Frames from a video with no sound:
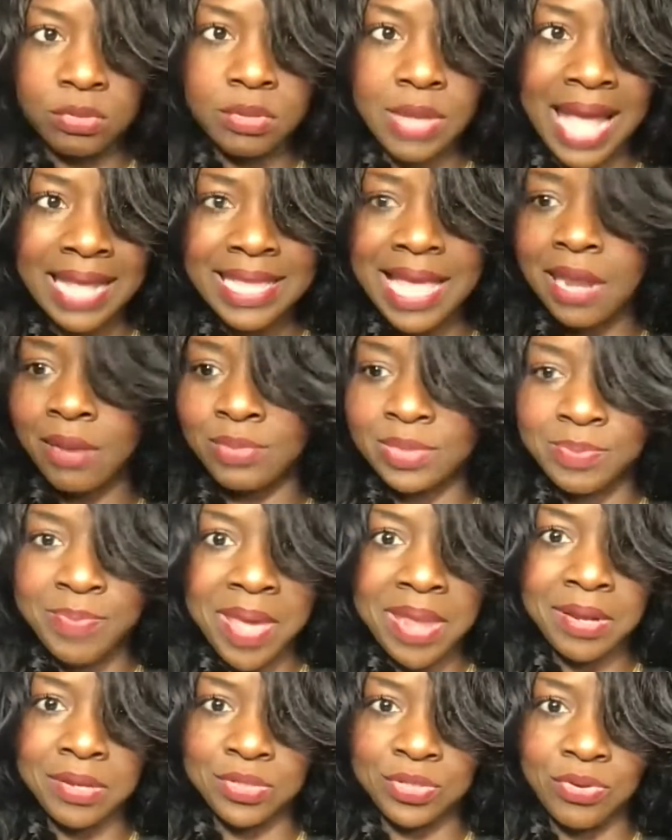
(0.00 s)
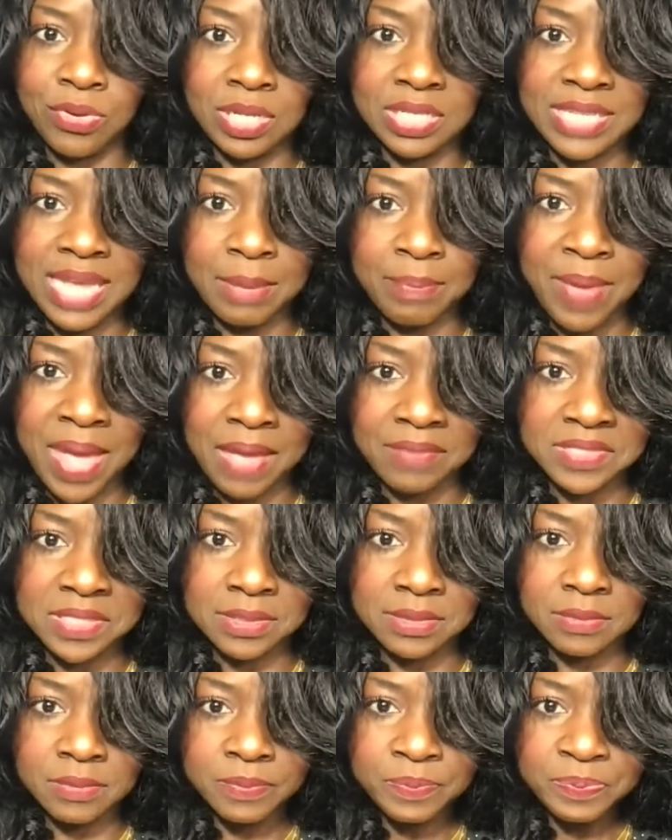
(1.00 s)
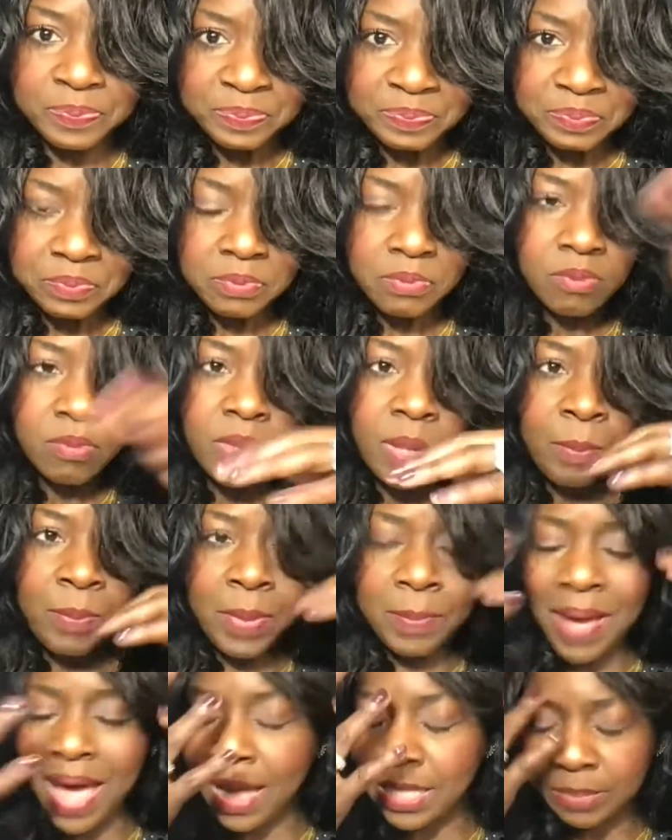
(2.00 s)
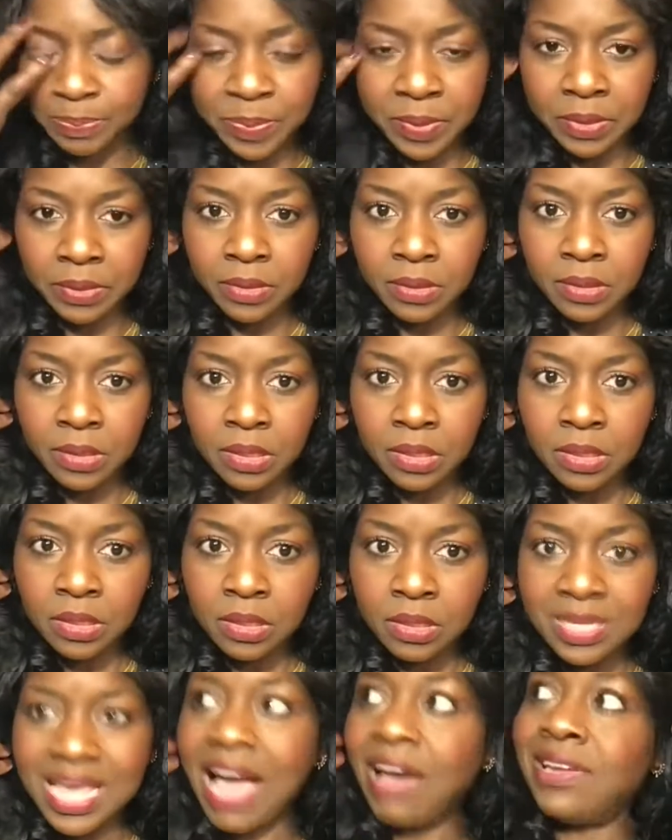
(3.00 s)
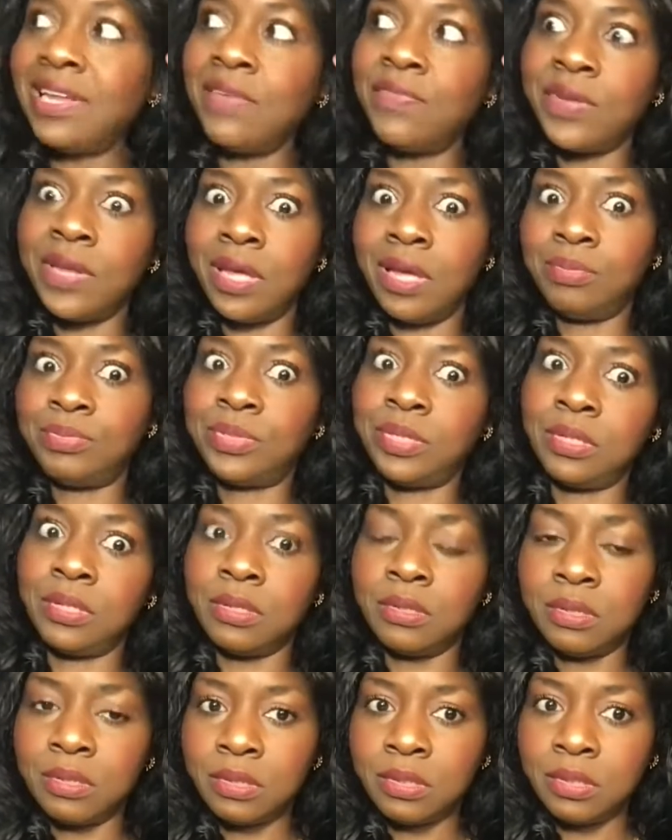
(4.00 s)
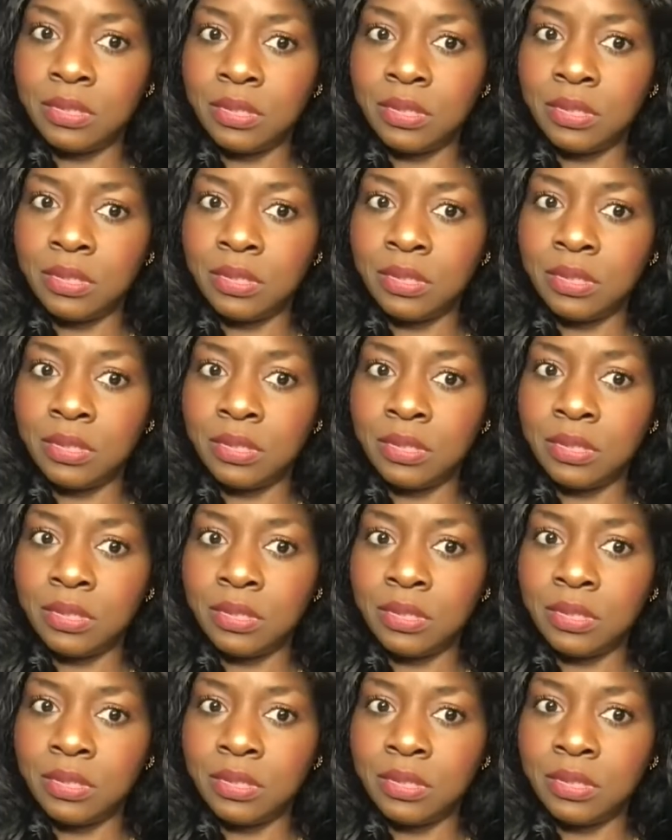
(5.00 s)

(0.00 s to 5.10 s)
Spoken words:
I thought it was mandatory to take baths at the people hospital. Y'all leave it up to the